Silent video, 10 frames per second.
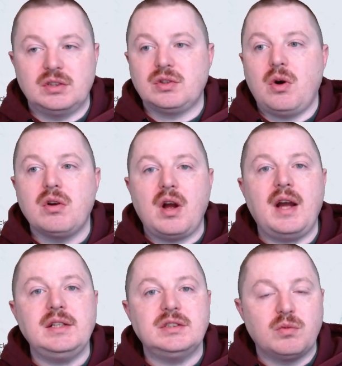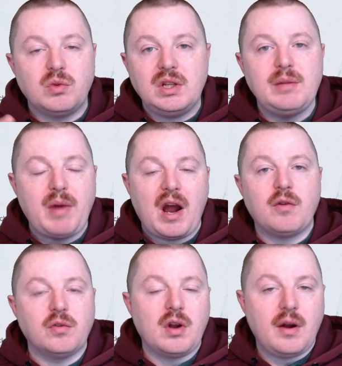There's all kinds of really
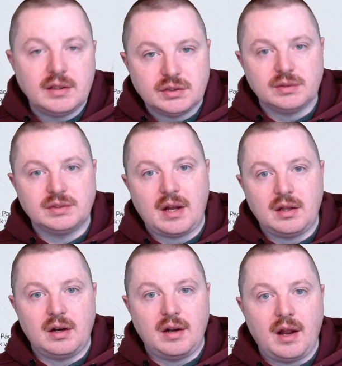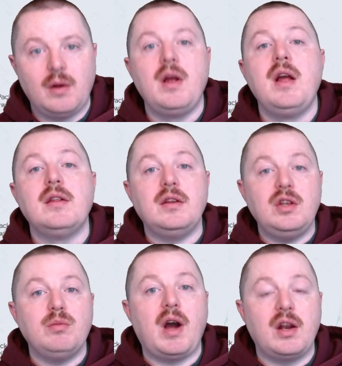powerful consoles out there now that
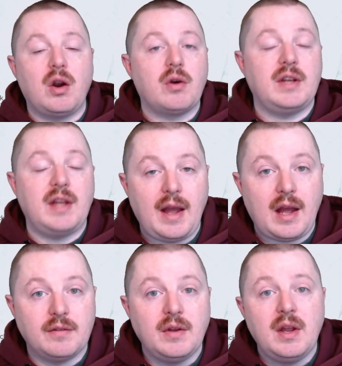you might already have.